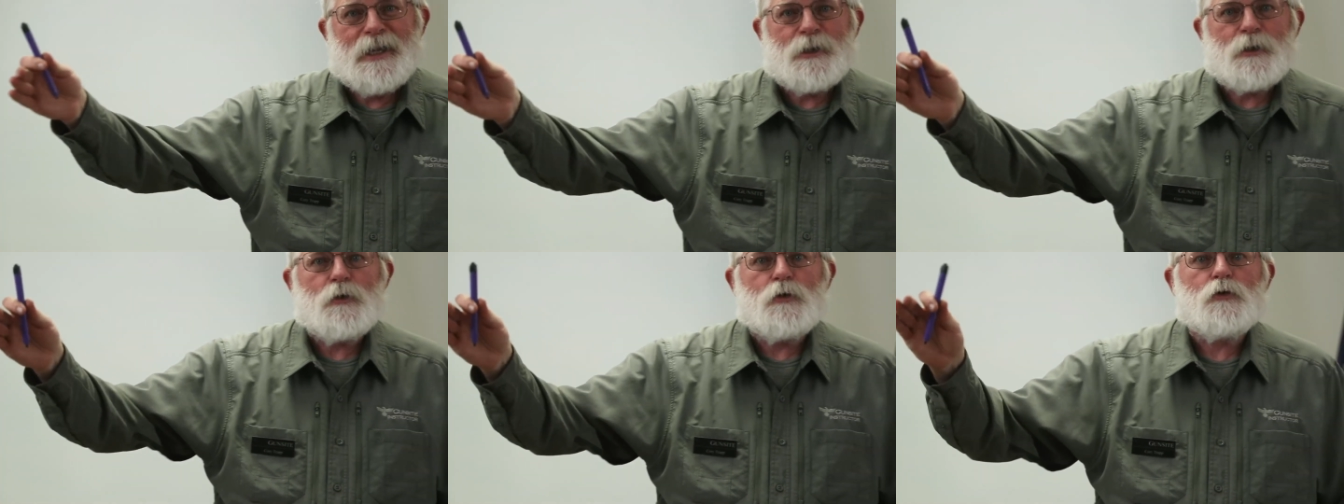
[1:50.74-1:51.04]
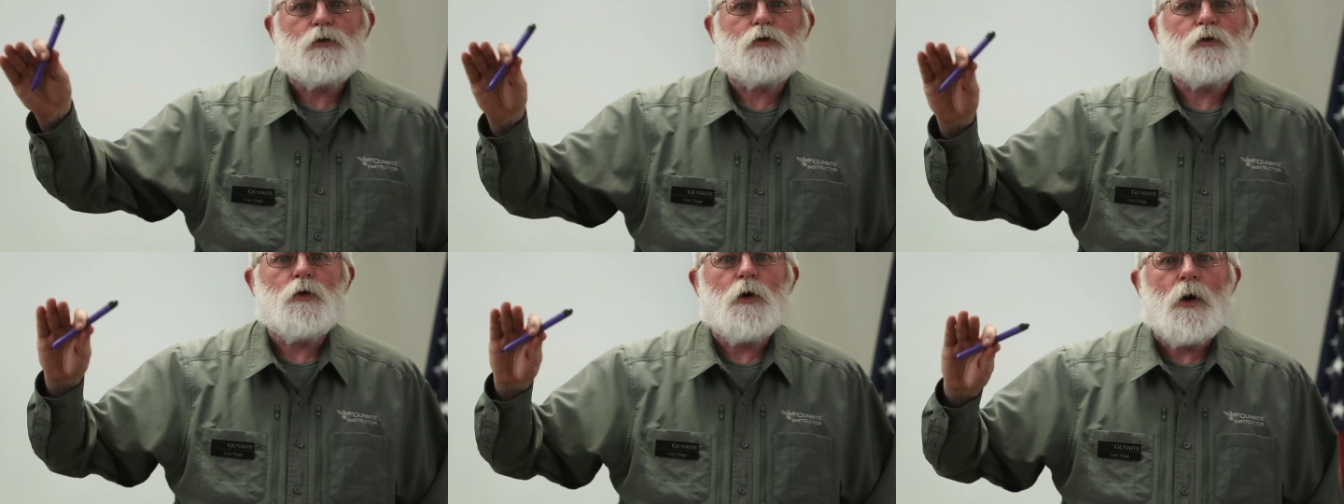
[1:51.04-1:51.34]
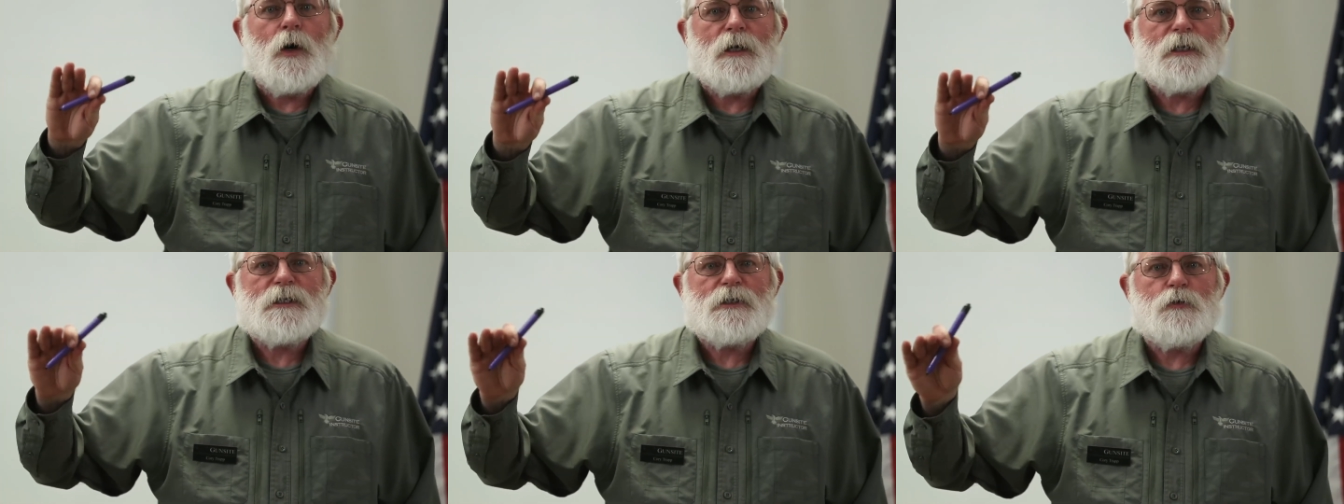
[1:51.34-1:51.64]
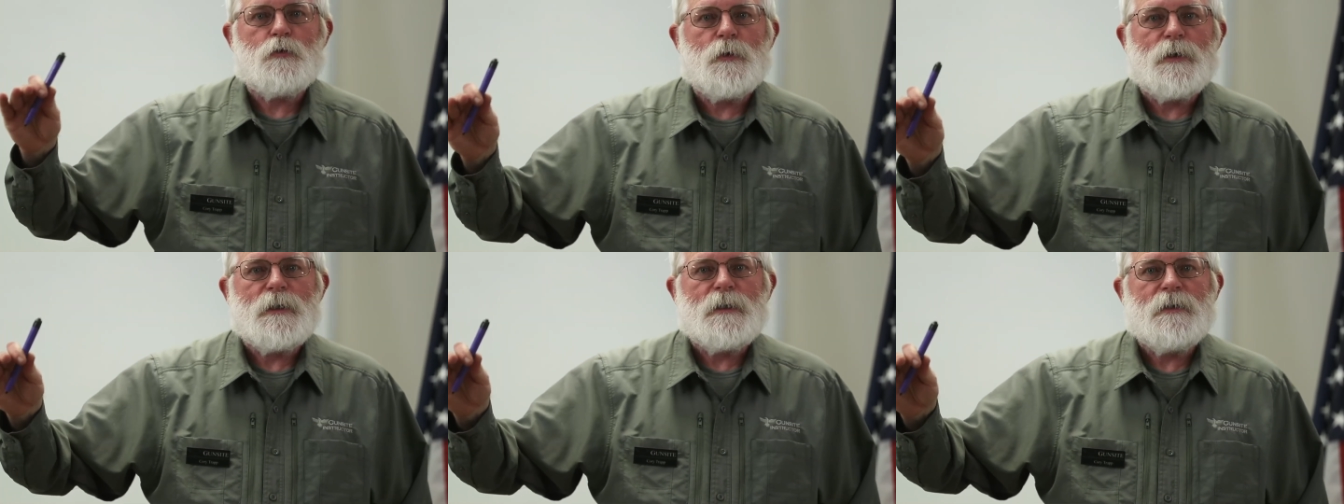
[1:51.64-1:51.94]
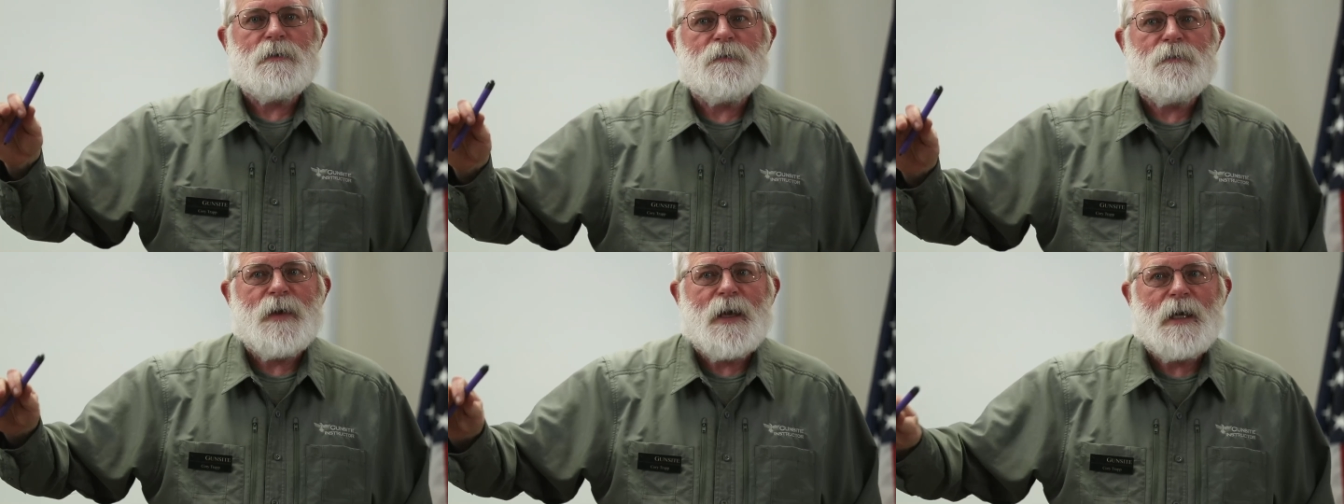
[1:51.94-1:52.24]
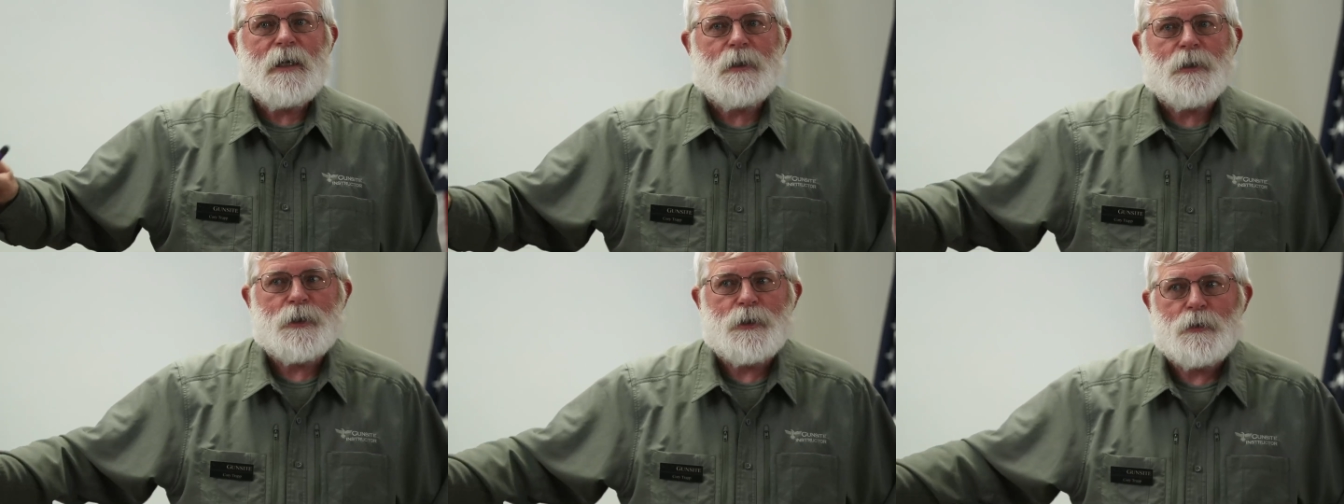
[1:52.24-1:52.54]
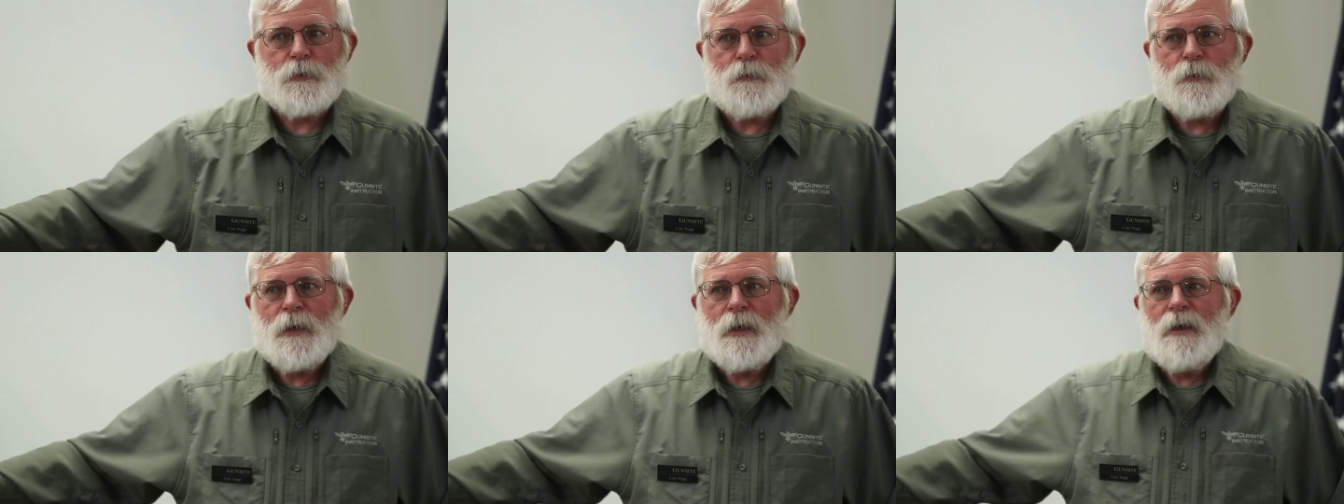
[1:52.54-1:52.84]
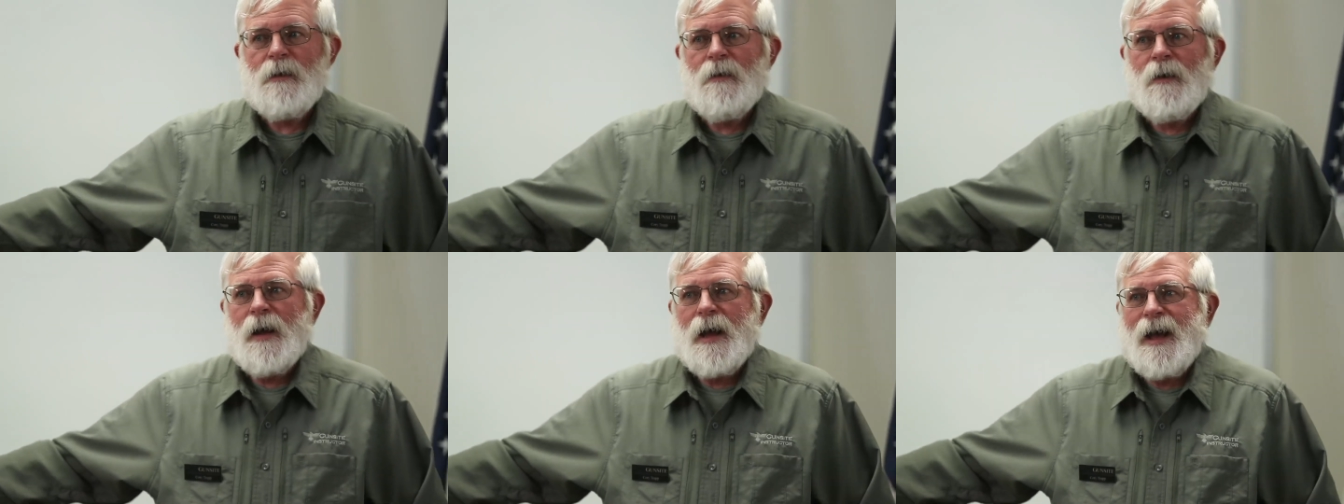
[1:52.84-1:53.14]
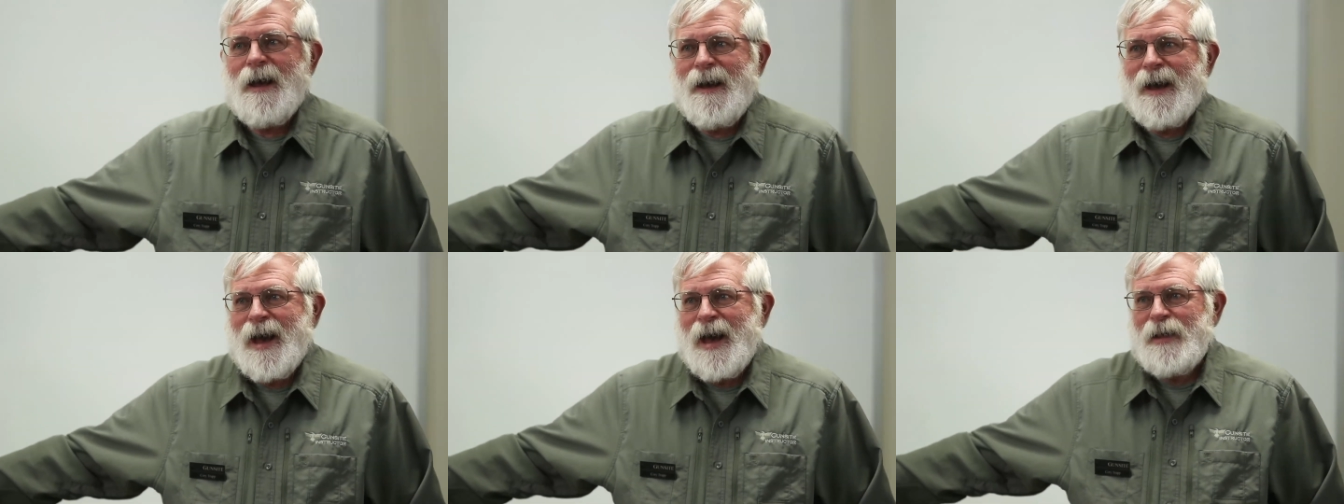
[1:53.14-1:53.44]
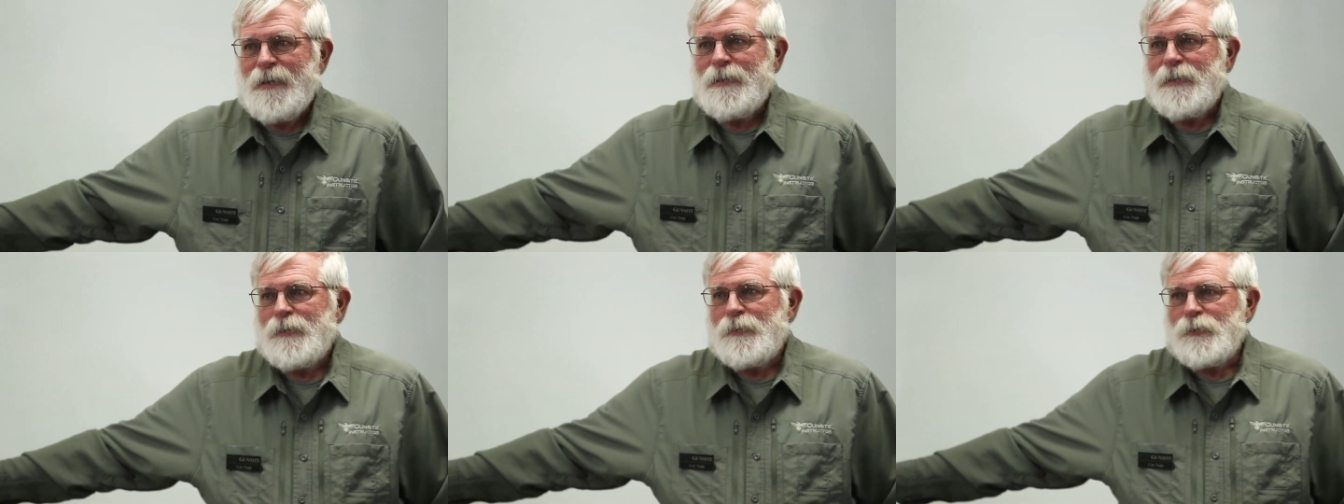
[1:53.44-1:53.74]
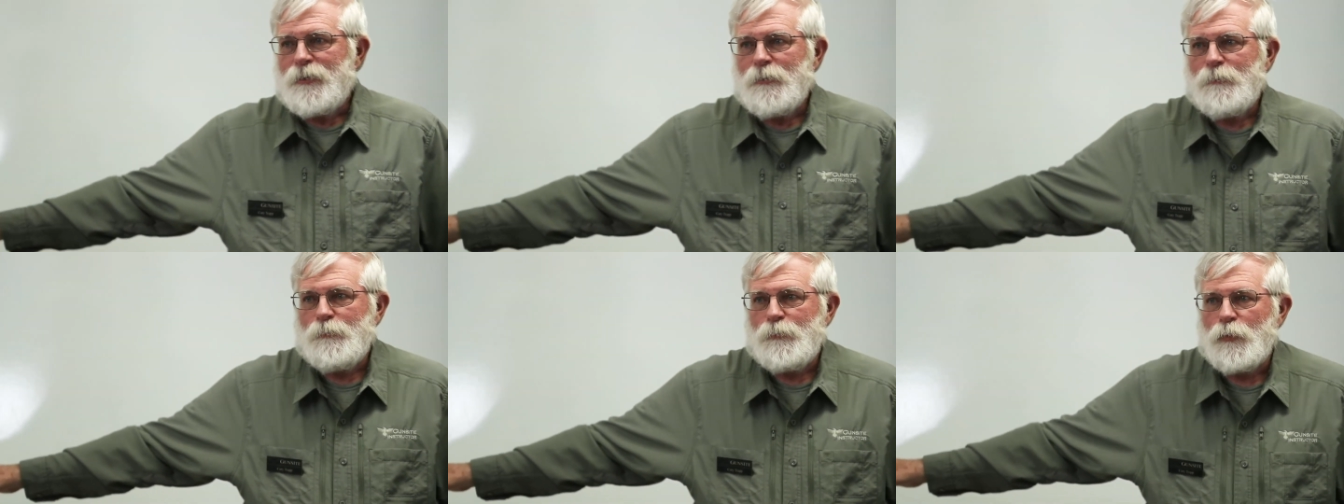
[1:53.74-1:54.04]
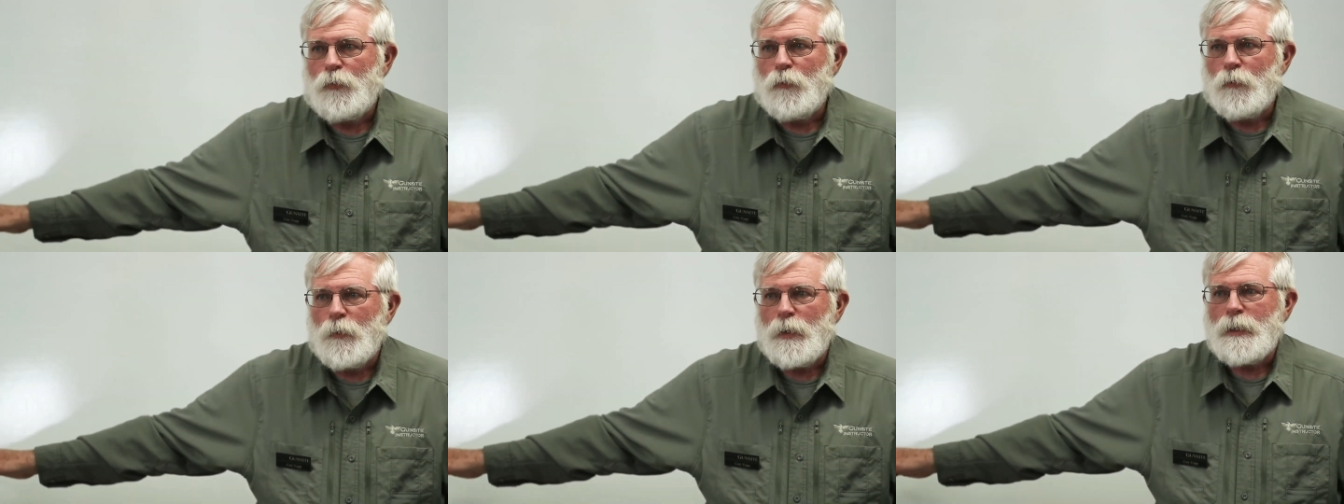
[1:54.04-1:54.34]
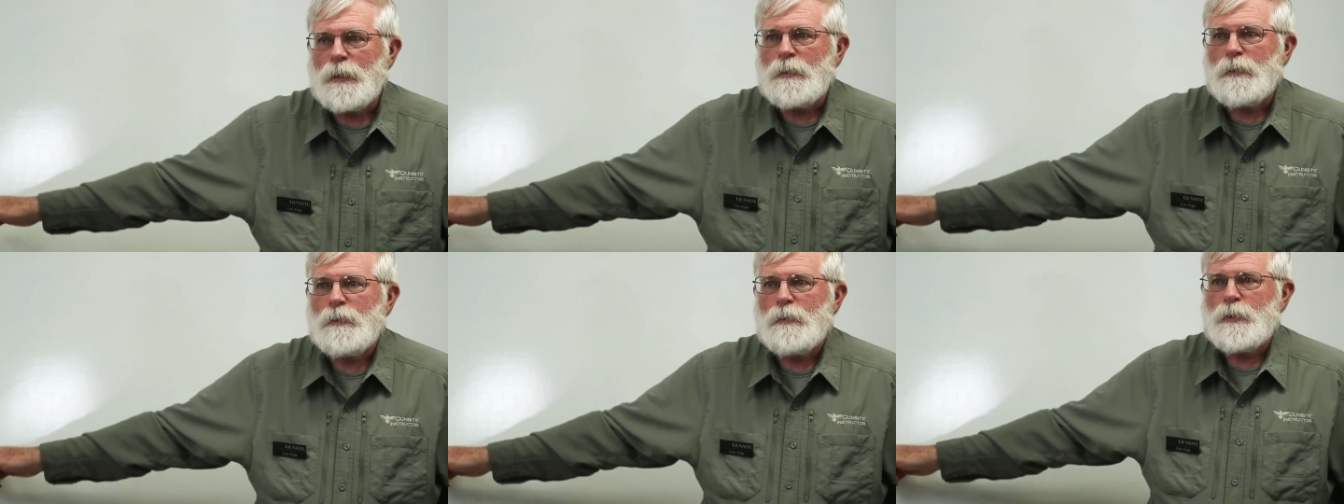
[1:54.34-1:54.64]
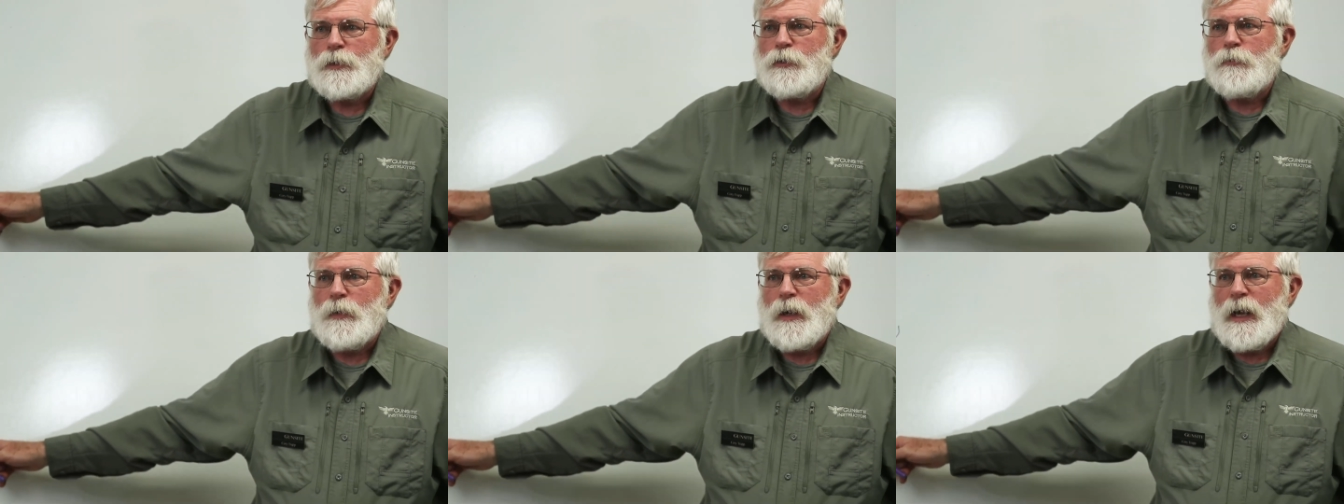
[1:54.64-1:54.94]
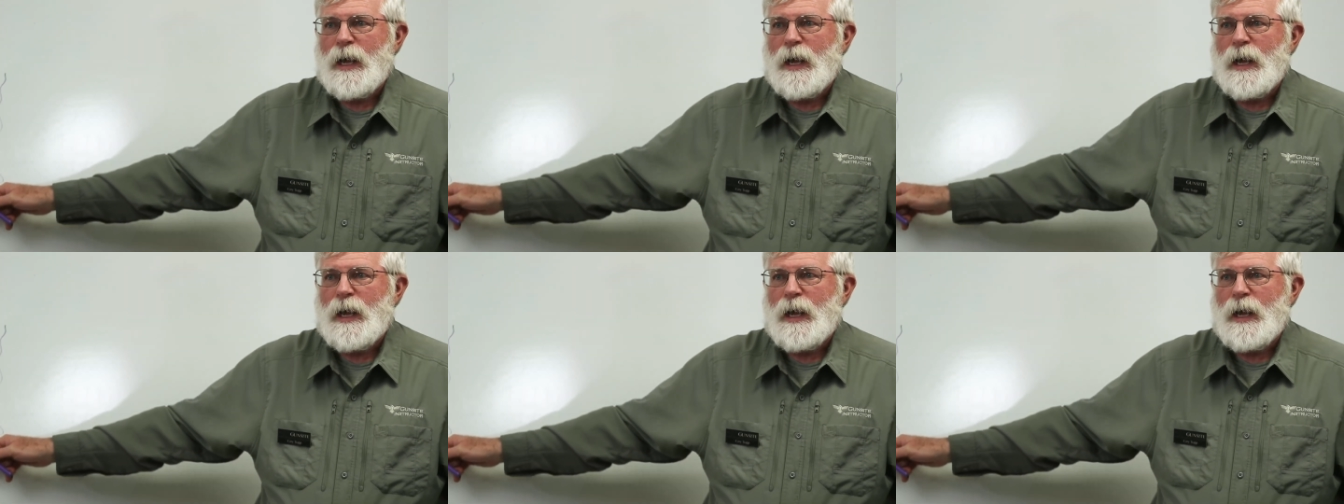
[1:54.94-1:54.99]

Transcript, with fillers: a crosswind value at the point you